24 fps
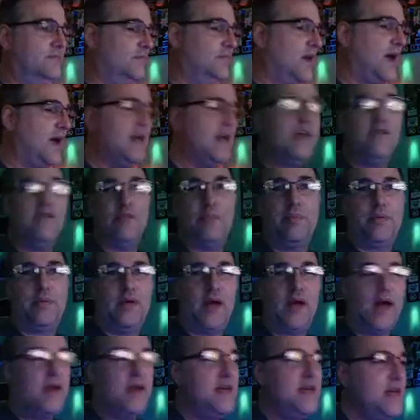I never
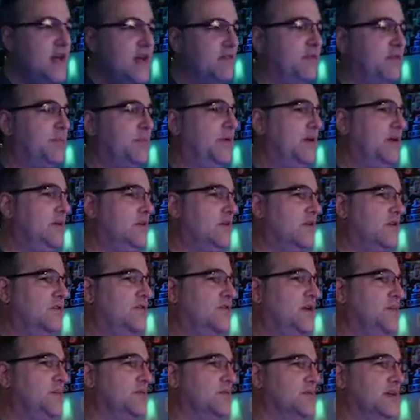played Dark
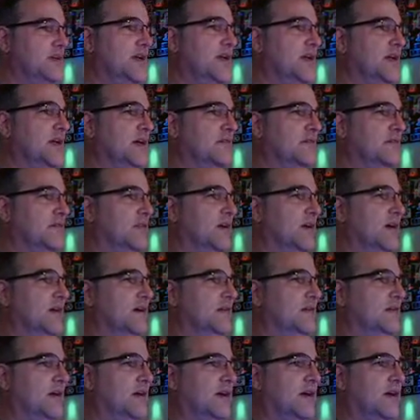Chambers again after
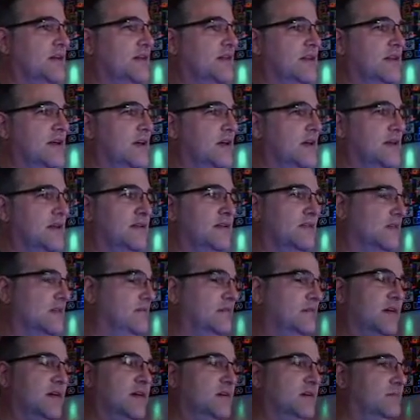that. I got to the end, it's
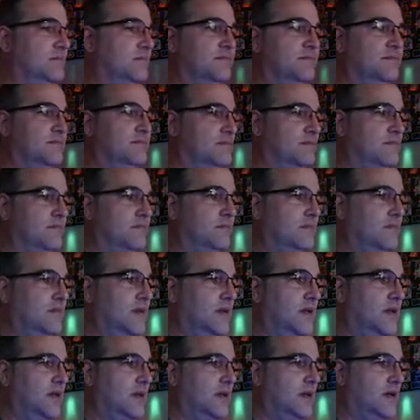like, no.
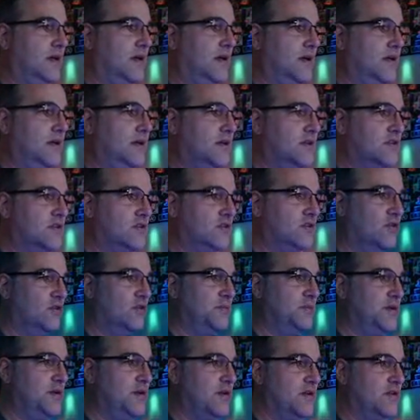You
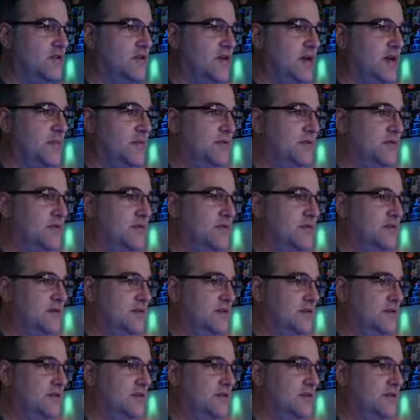screwed me, Dark Chambers.